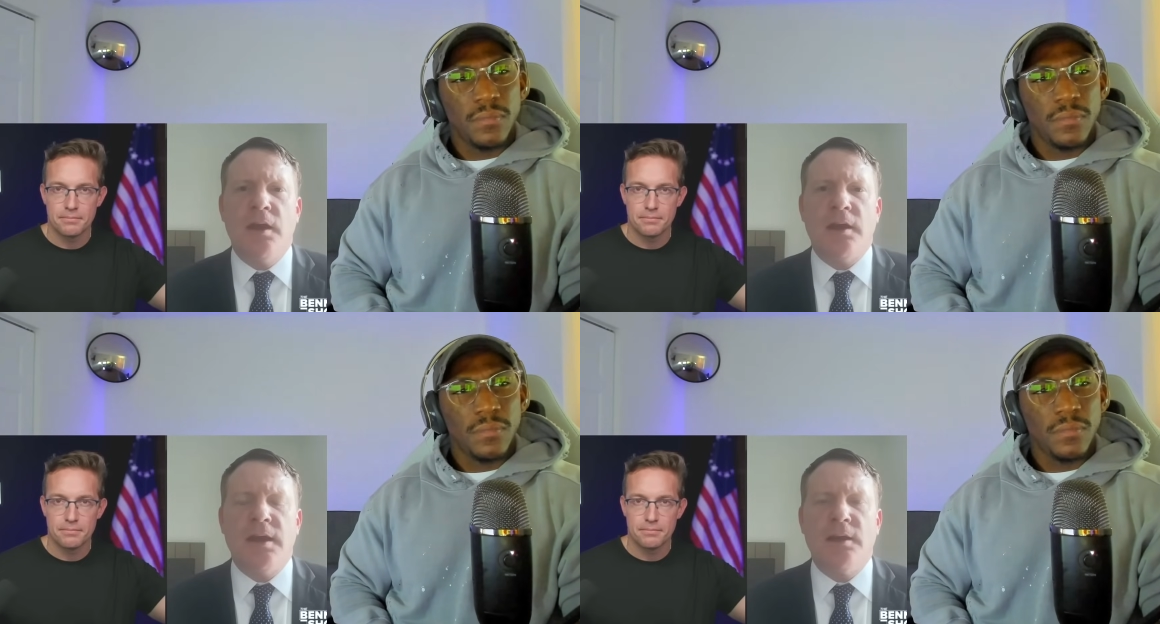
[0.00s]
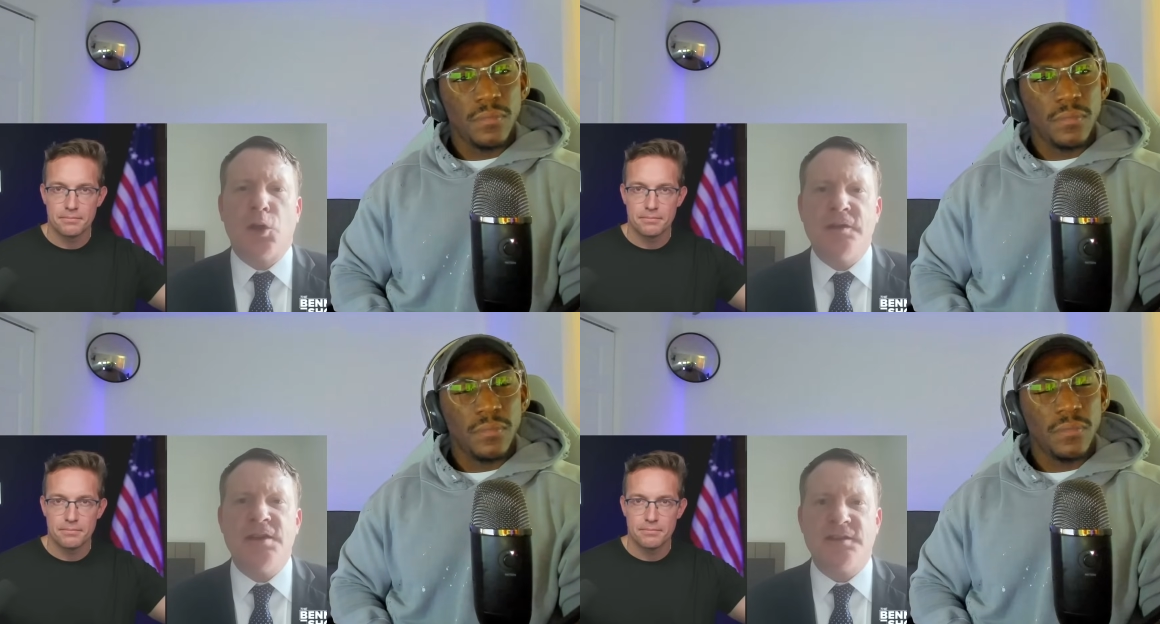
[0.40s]
Speaker 1: he
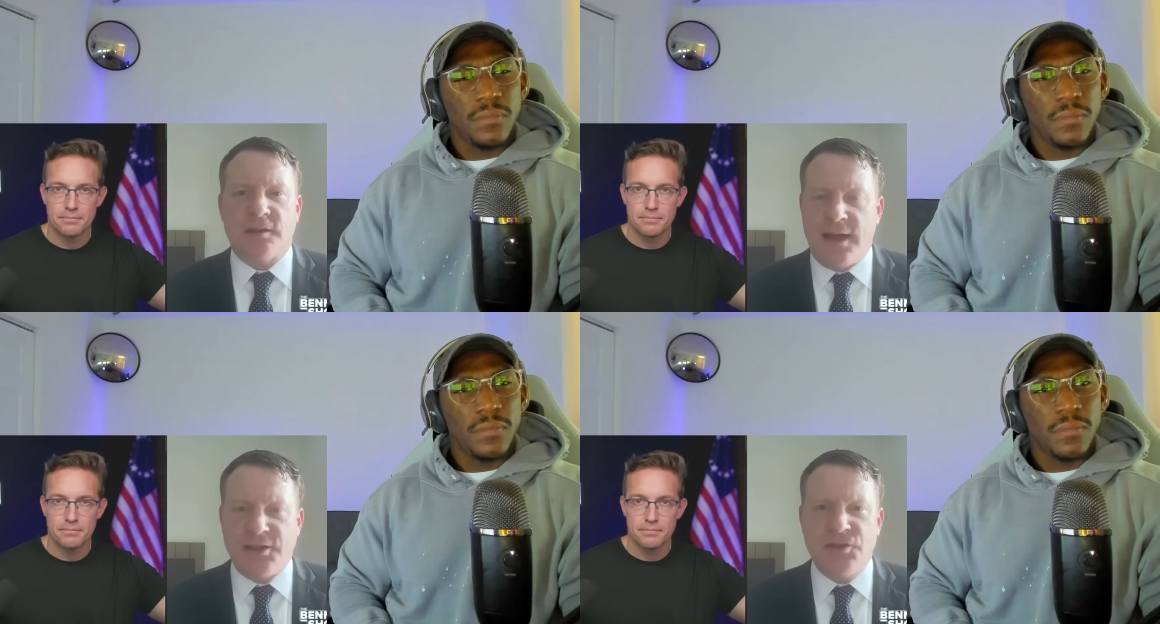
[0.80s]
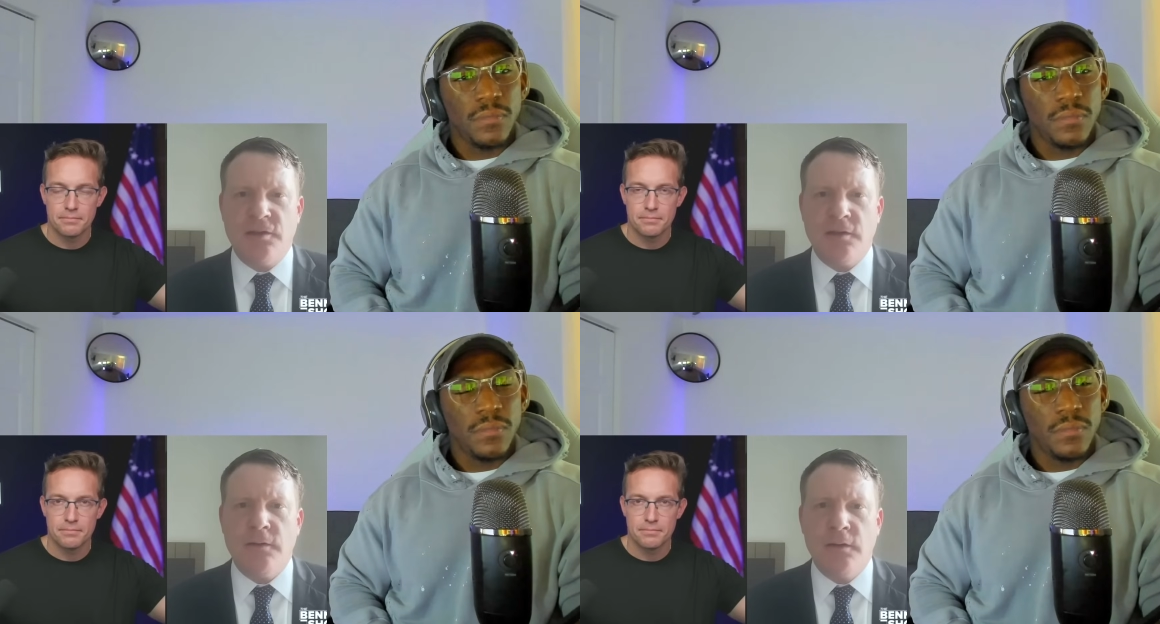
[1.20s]
learned his
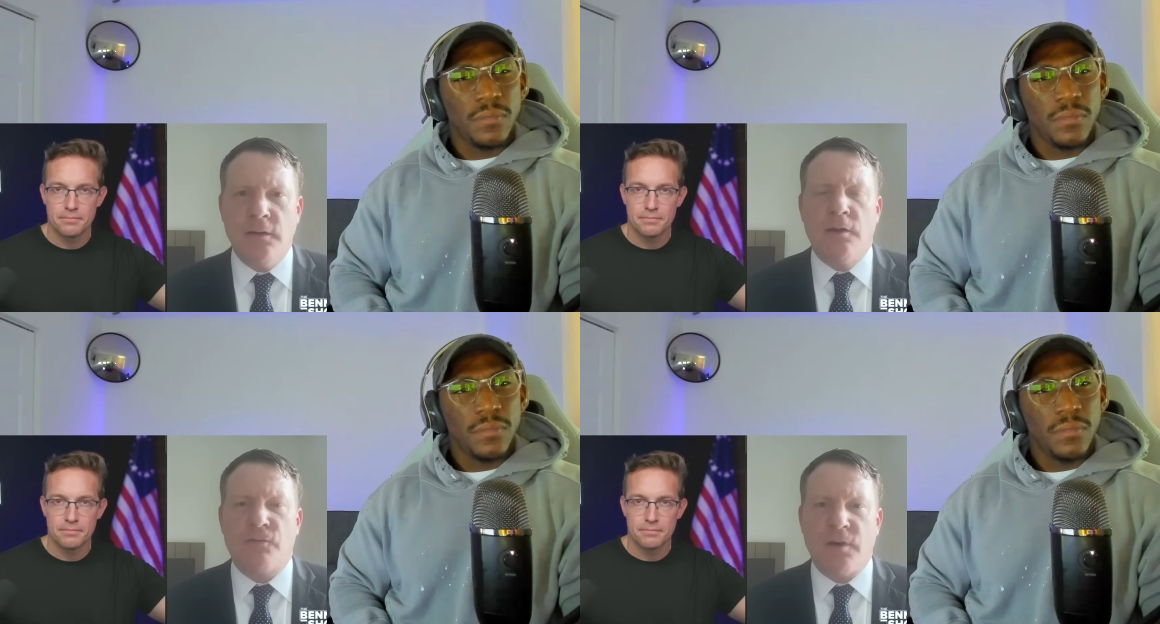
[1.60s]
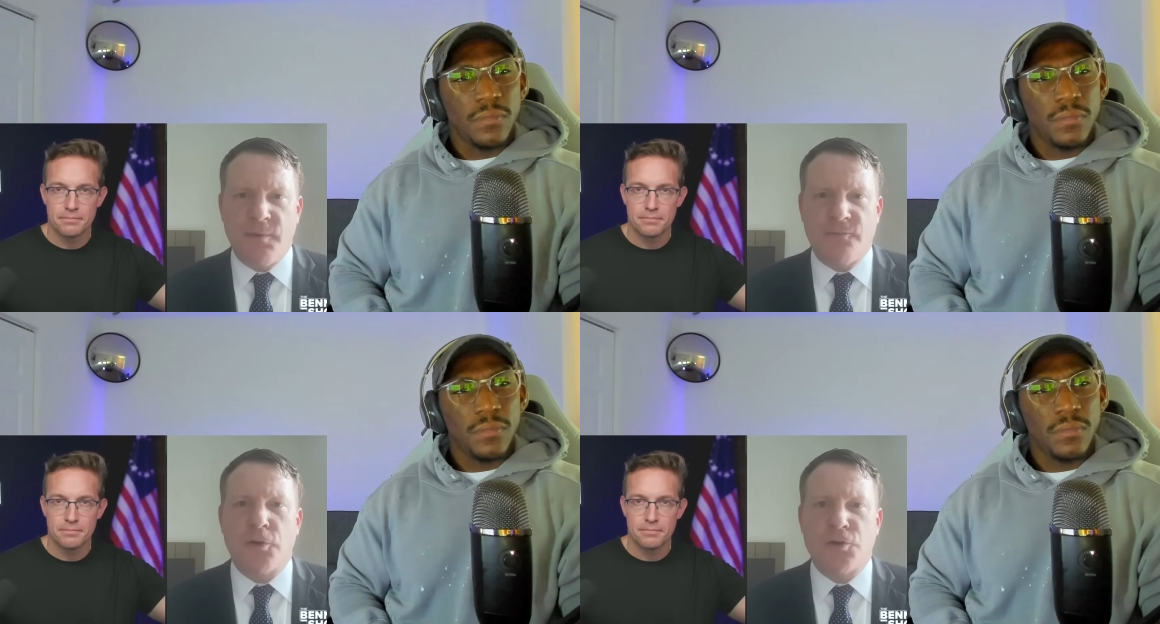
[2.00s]
lesson
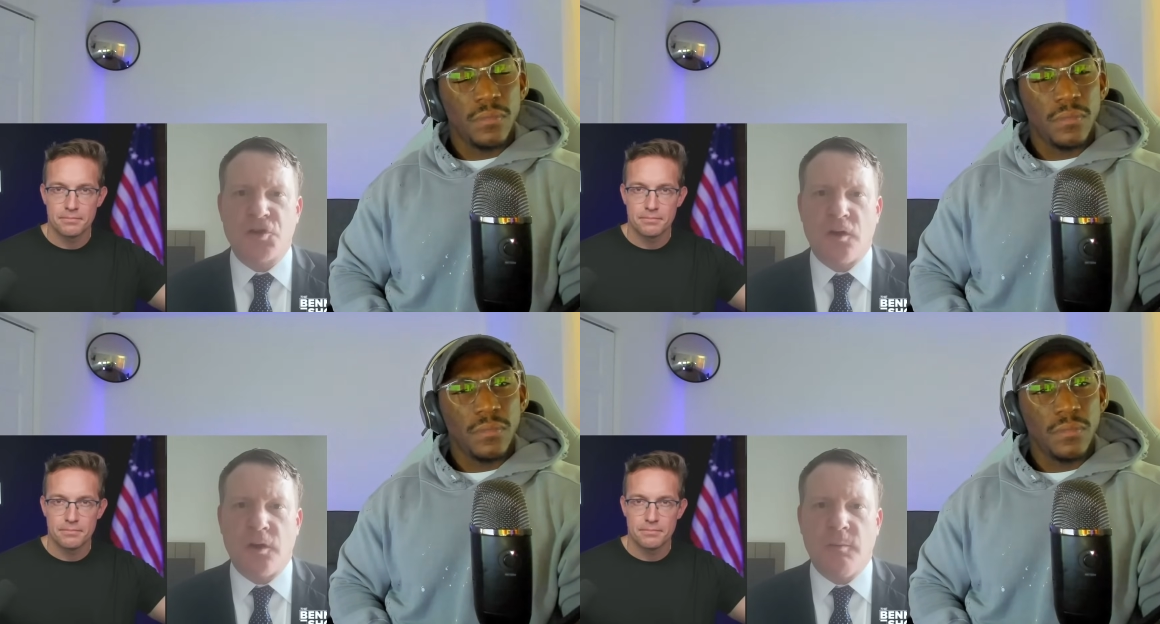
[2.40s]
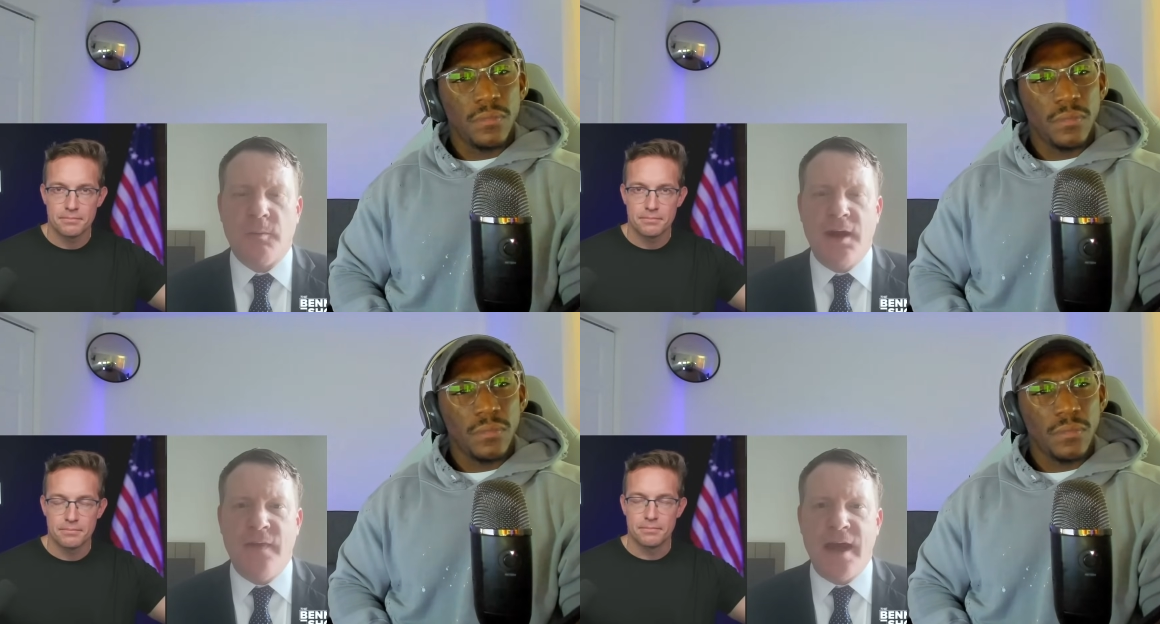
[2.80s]
from the first term, and mm.